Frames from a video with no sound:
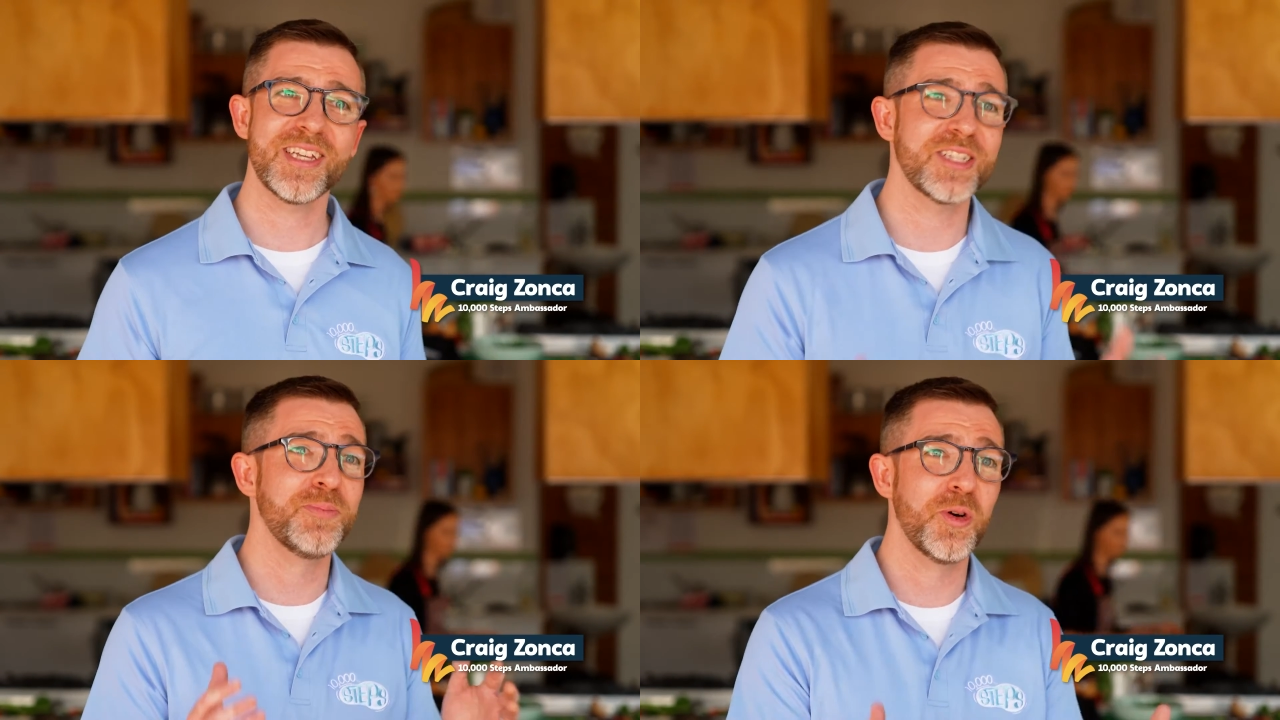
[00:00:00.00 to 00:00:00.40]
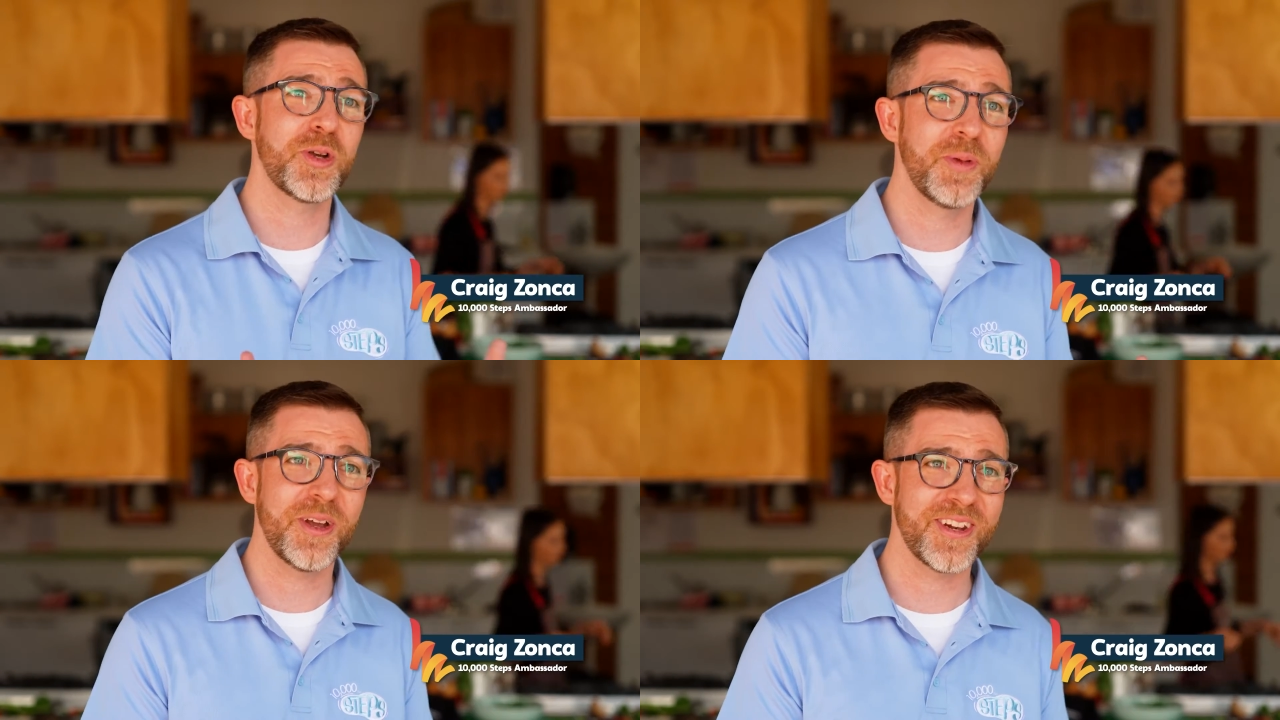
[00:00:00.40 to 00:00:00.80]
a small
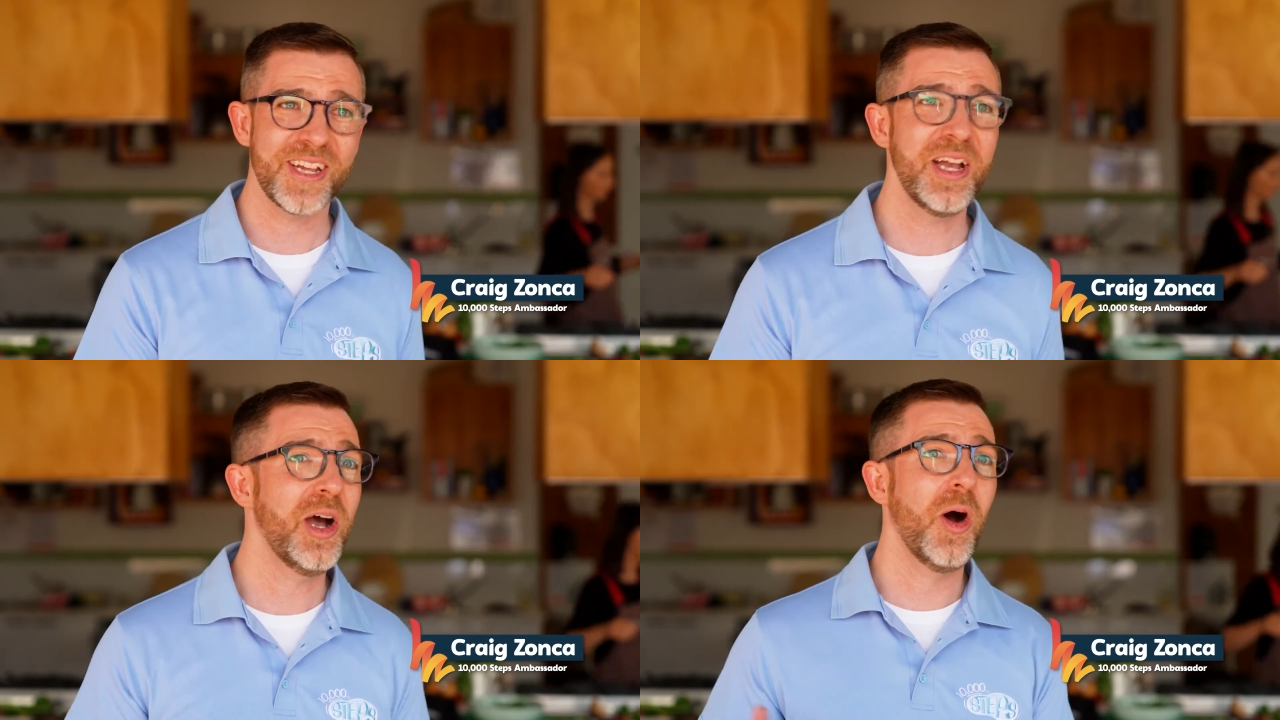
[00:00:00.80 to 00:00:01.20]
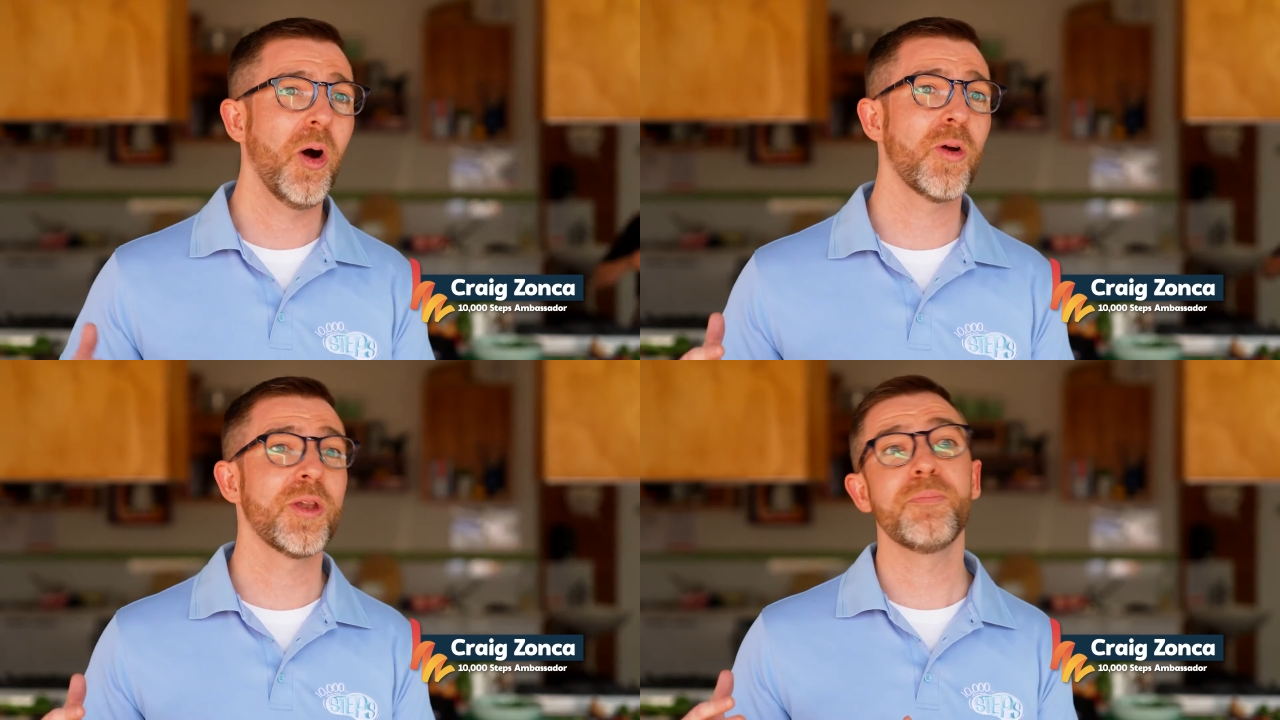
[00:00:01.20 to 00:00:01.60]
community
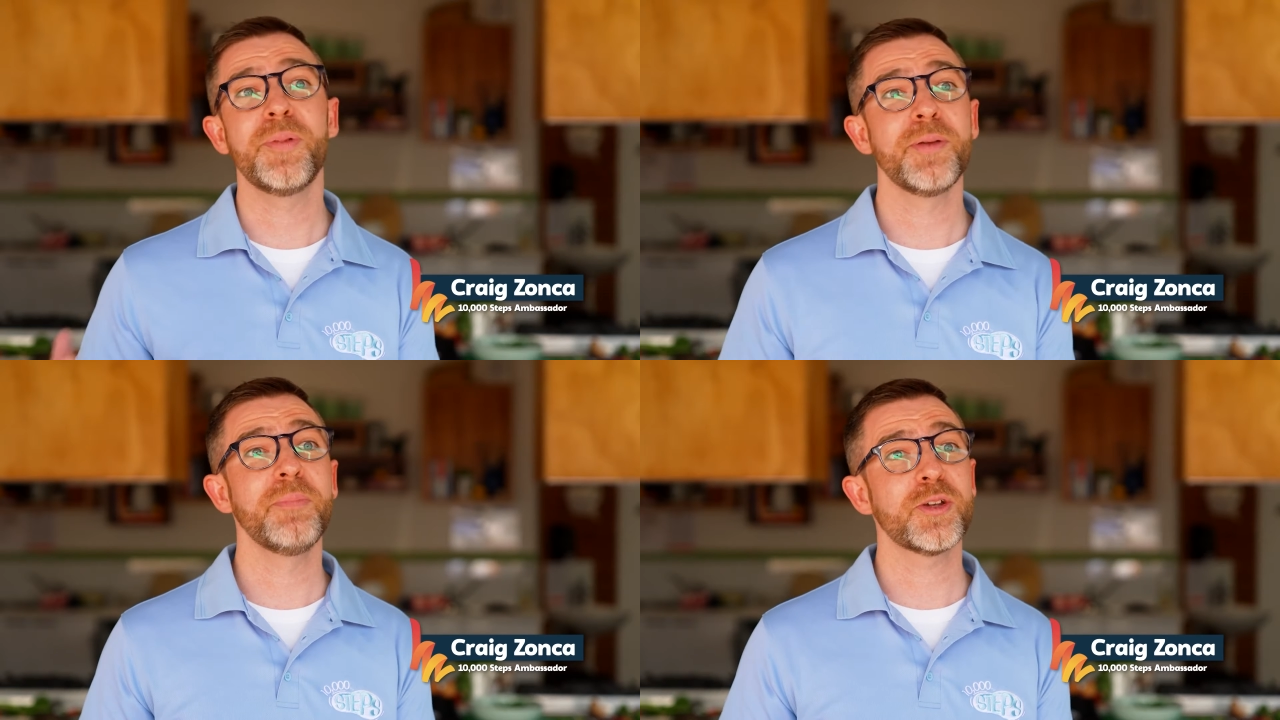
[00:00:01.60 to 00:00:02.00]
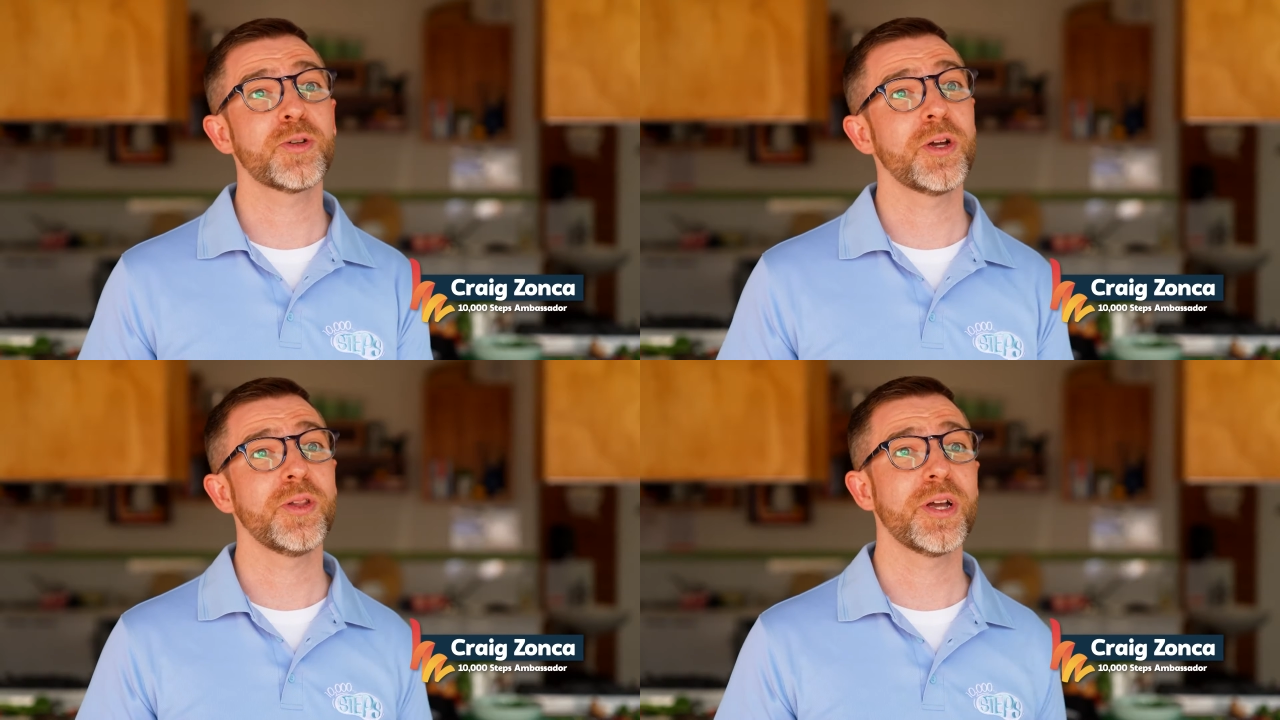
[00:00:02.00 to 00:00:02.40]
or in a big
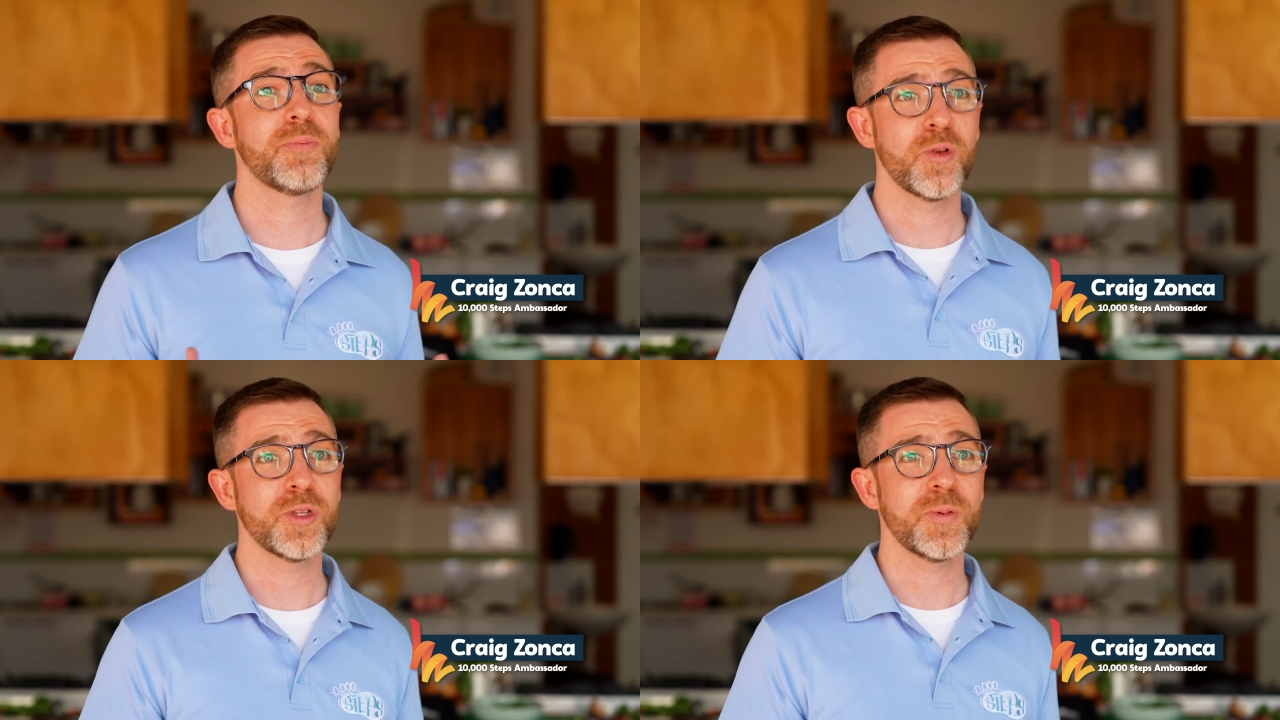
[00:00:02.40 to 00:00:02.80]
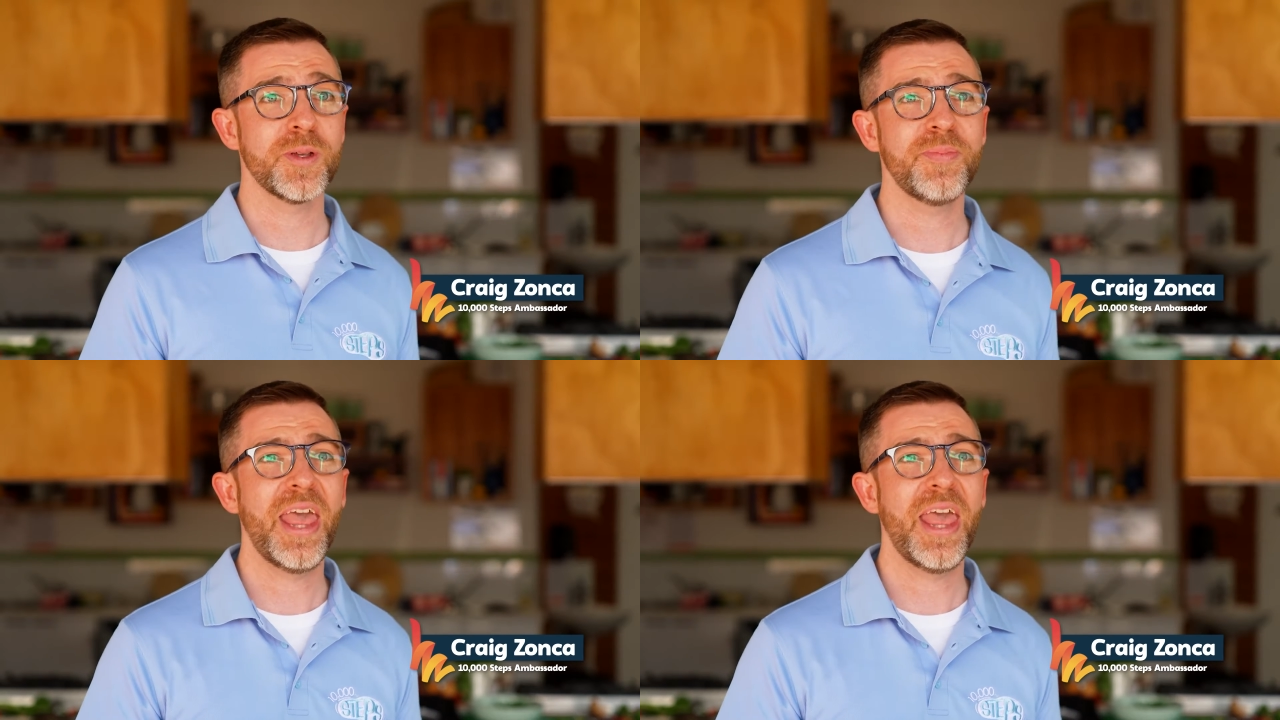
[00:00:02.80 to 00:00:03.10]
metro like Brisbane,